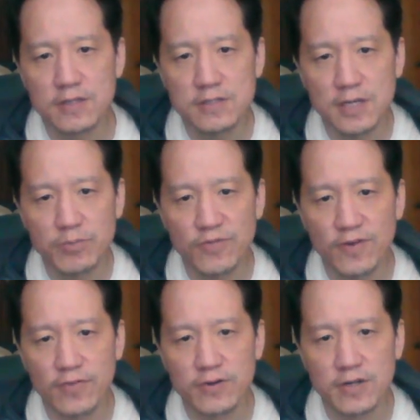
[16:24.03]
This can't be
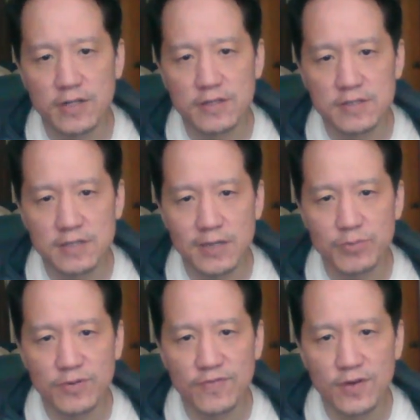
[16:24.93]
5 or 9. This
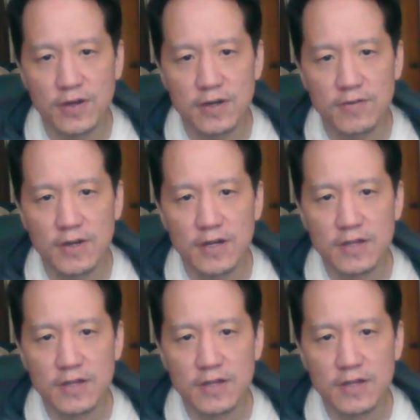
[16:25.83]
can't be 5.